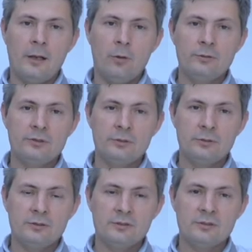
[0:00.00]
Hello
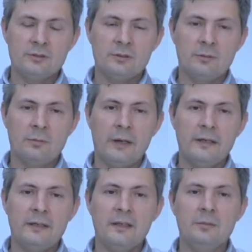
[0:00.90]
students,
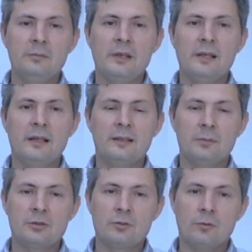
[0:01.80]
my name Ilya
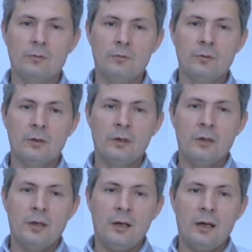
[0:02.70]
Damashov.
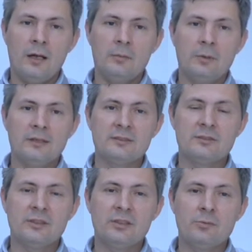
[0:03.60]
I am
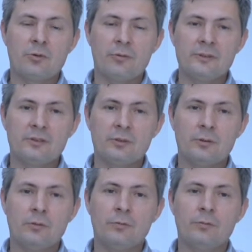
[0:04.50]
Associate Professor
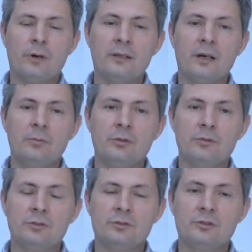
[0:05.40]
of Adam
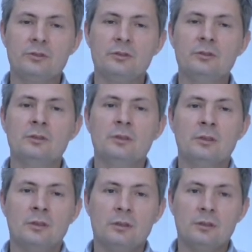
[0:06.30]
University
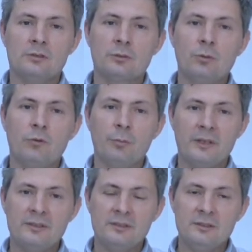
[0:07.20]
uh, School of
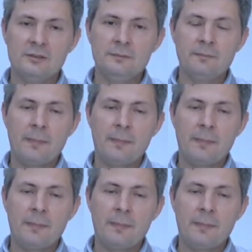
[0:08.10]
Medicine